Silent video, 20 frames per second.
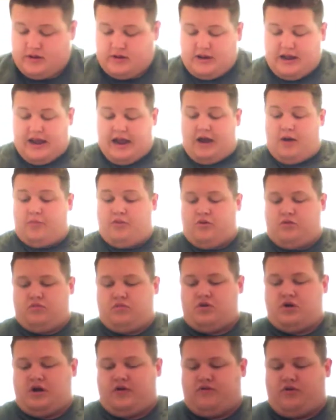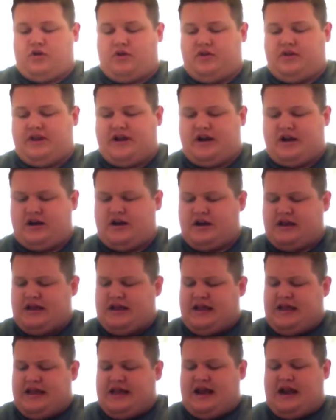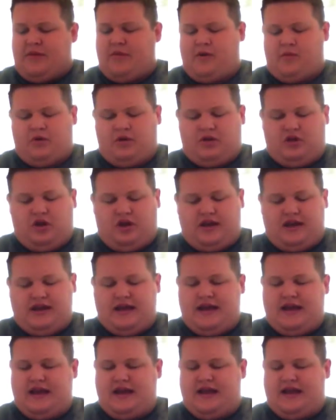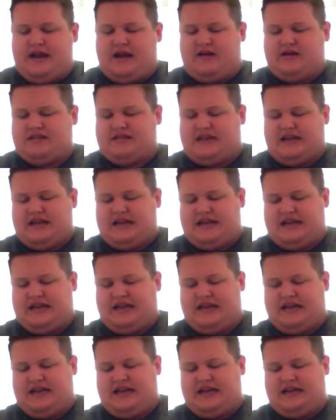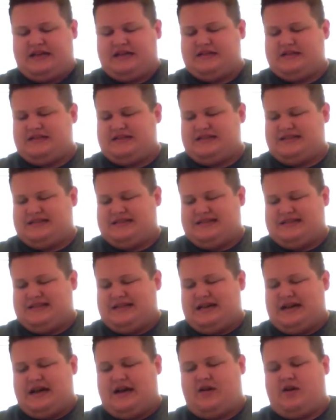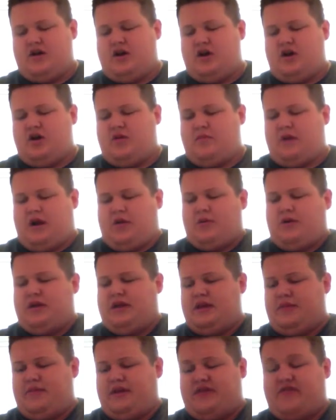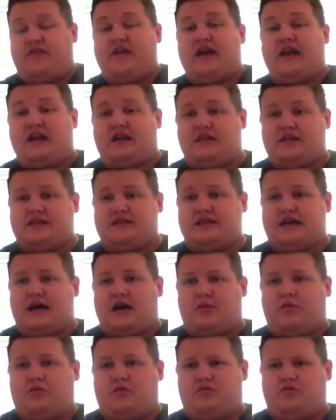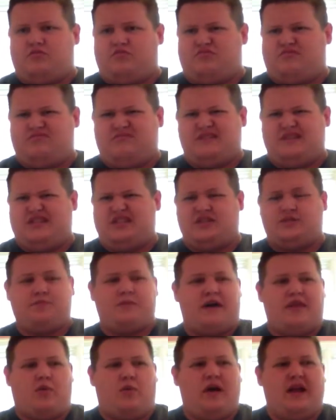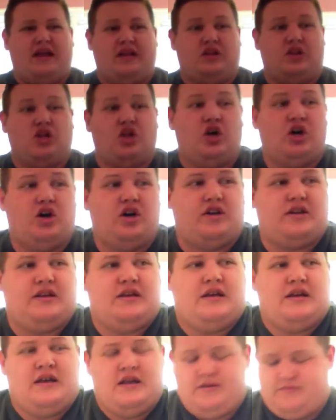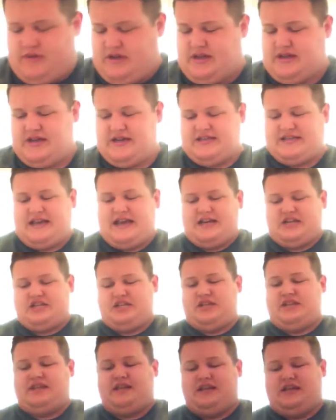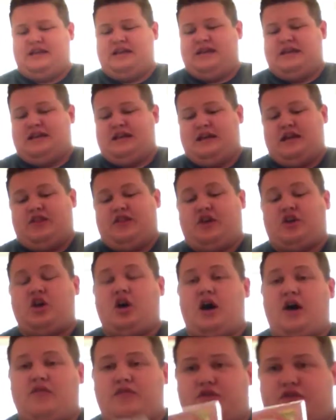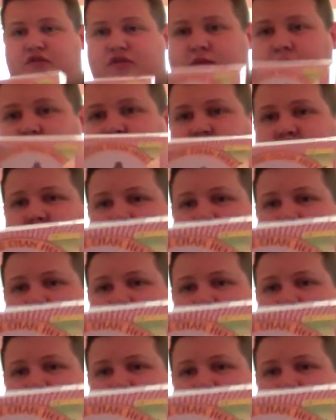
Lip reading: album cover on there. And I remember looking at it and I was like, I don't know, I'm not really a big fan of this album just by the way it looked. Because actually the cover for me, I